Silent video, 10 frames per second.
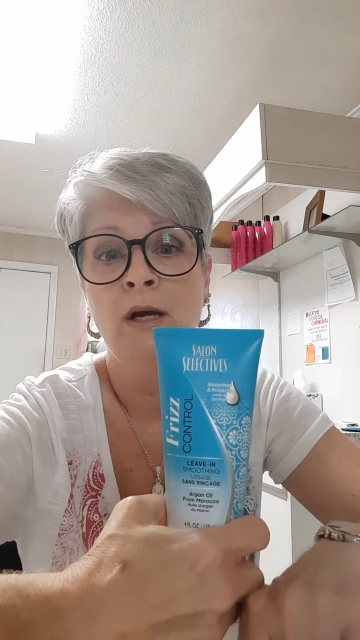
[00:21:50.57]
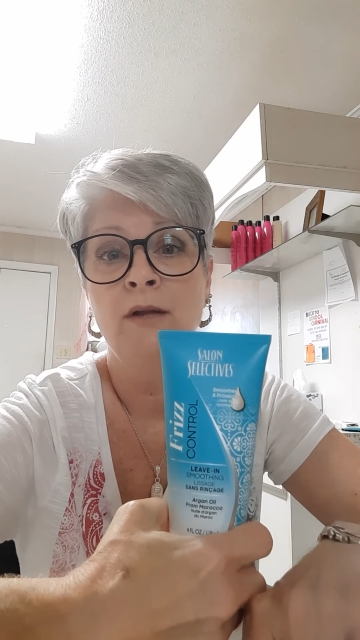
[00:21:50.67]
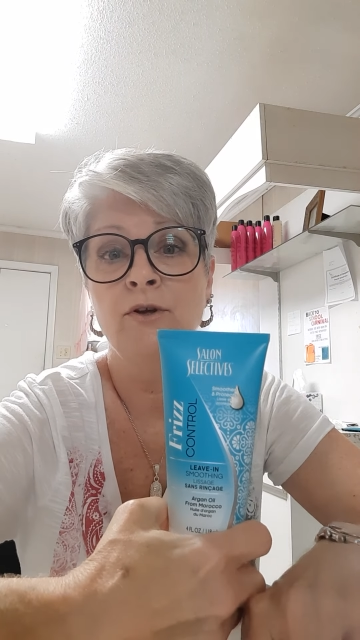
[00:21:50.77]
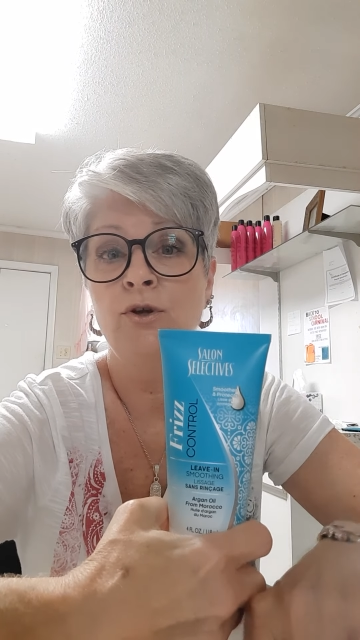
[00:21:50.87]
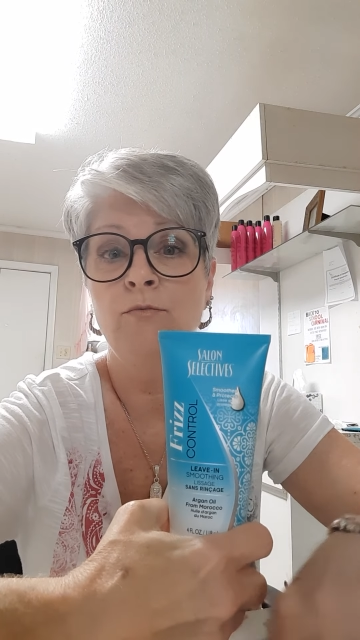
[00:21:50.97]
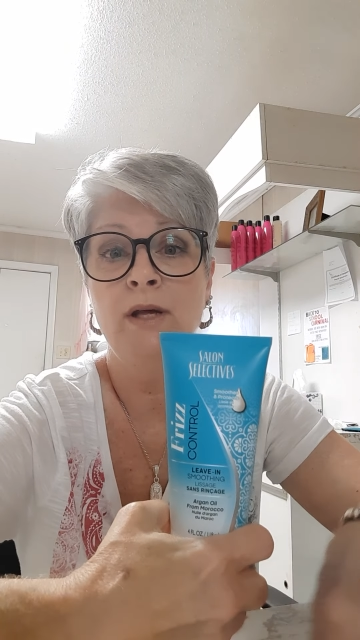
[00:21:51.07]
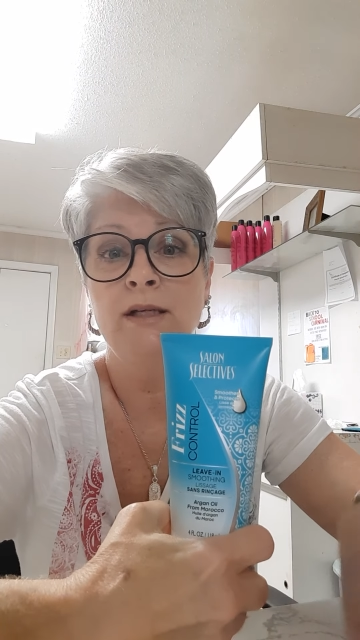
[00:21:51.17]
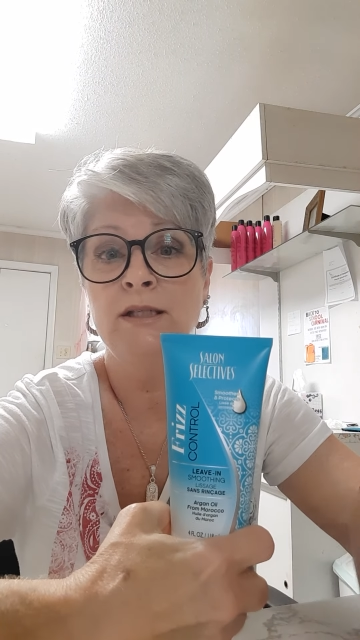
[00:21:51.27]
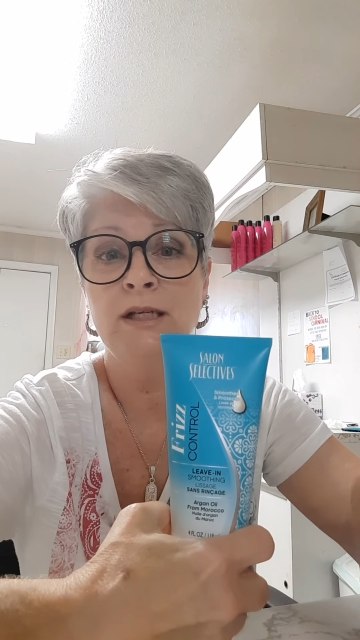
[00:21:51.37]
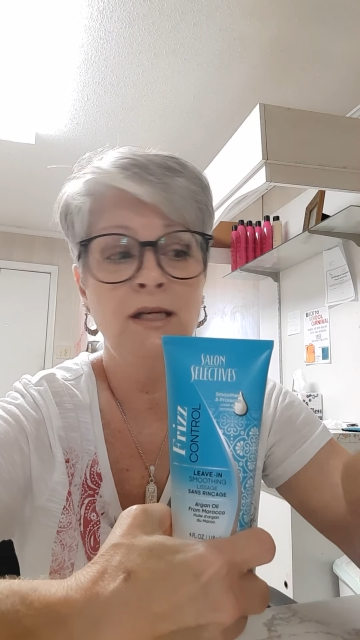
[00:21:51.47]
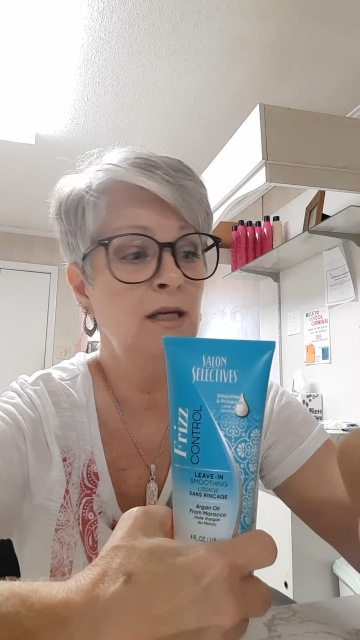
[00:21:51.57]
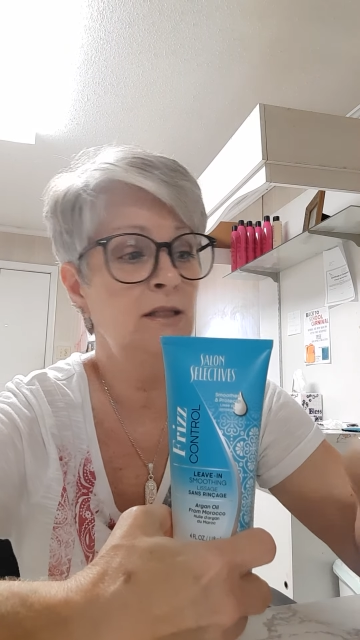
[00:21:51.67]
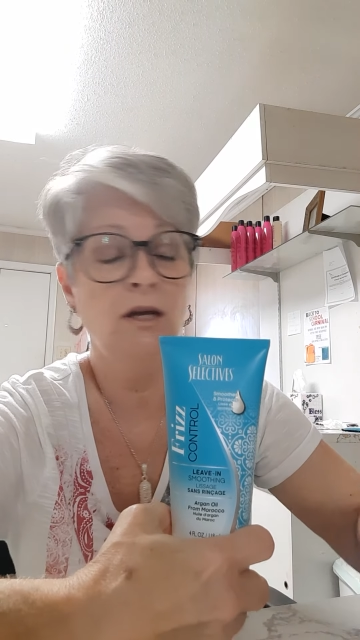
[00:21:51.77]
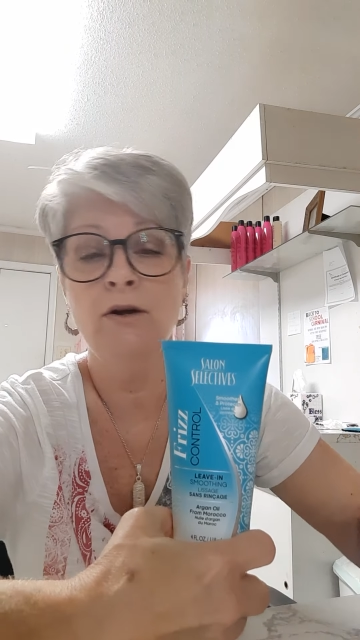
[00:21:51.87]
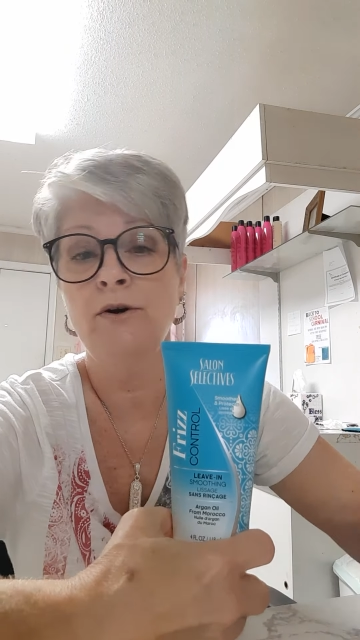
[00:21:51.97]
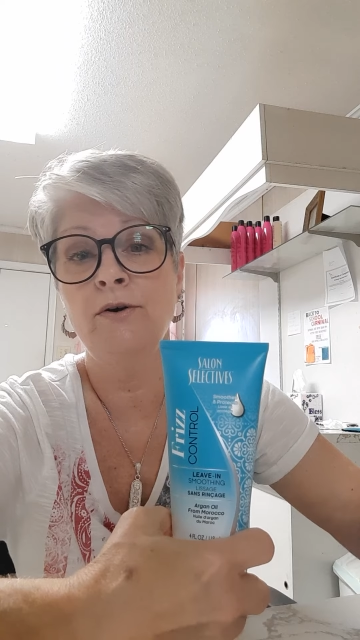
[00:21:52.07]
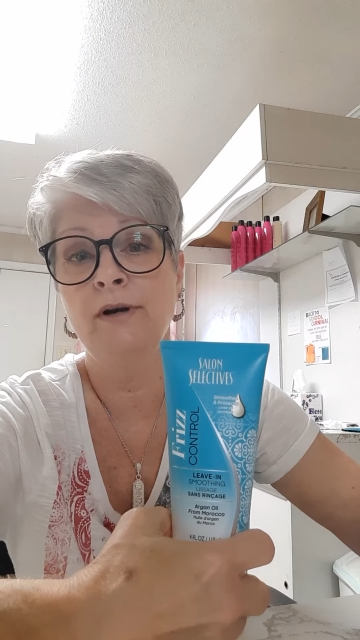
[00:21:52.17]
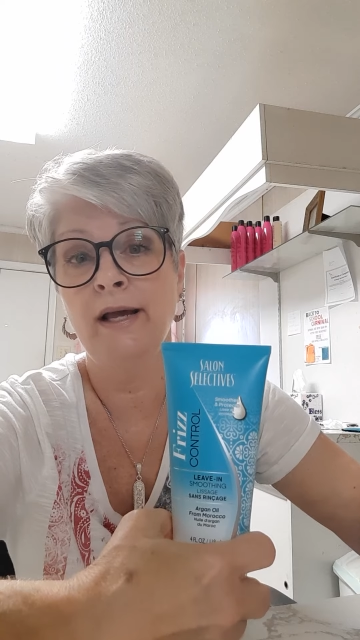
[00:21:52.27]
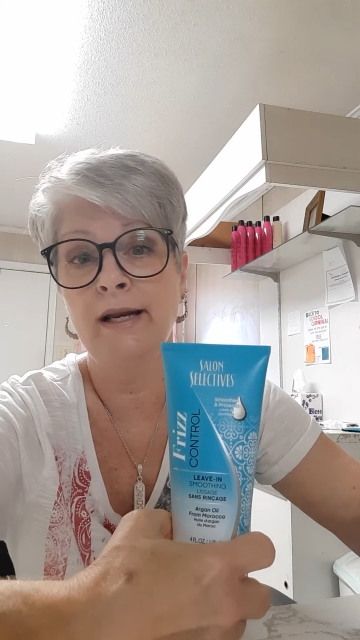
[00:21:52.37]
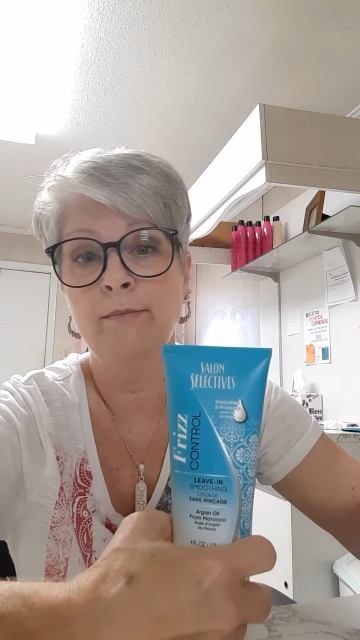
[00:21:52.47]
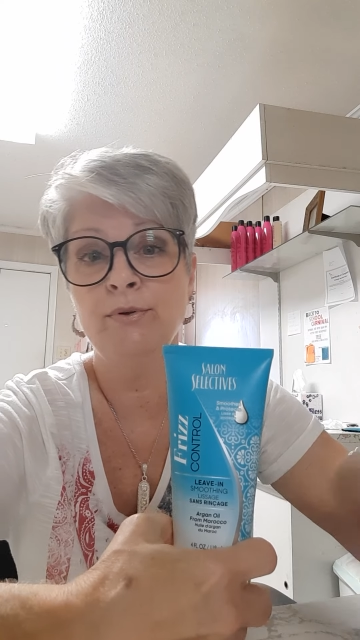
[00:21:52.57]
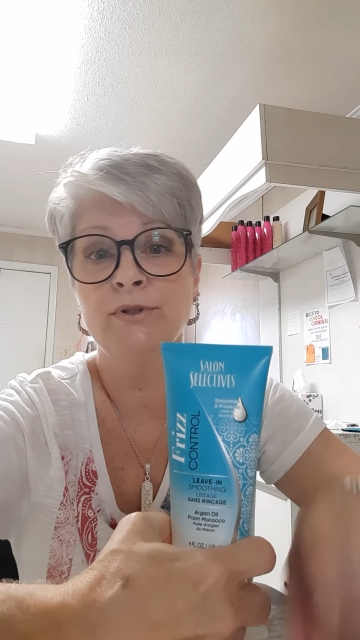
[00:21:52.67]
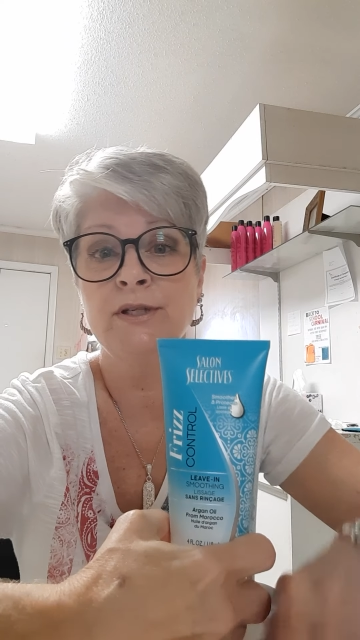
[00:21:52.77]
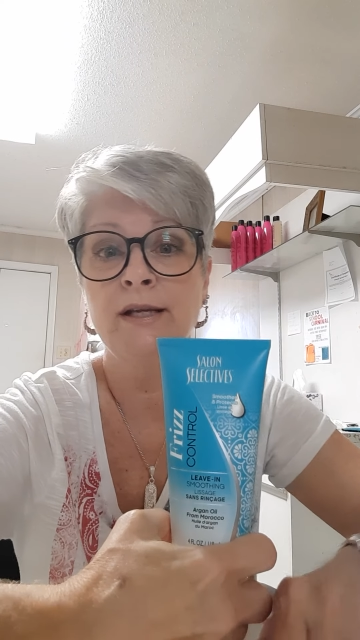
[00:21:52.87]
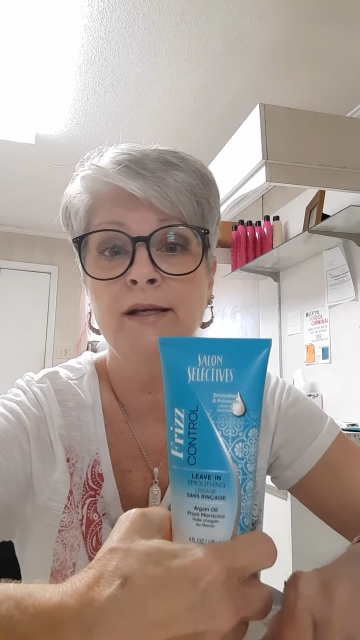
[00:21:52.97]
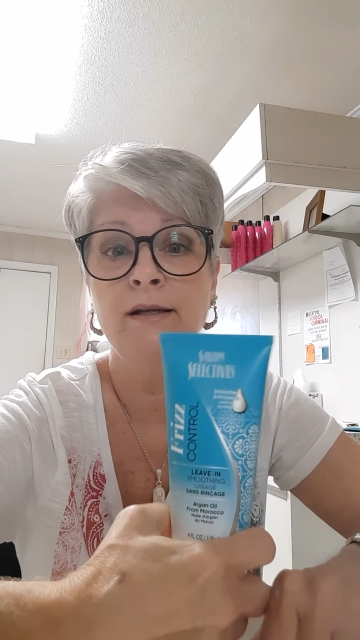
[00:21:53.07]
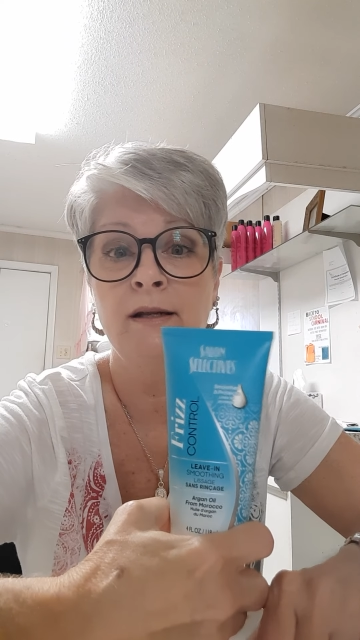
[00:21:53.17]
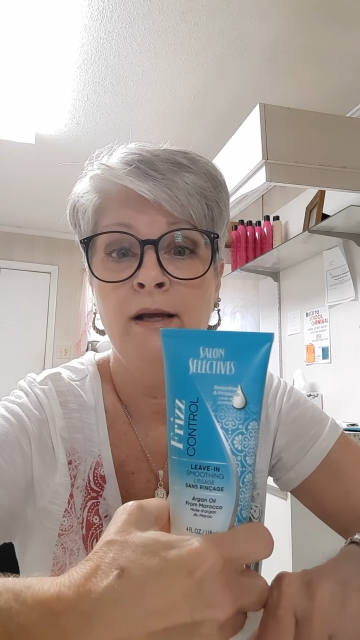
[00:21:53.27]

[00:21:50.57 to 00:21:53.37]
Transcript: the humidity is 190%,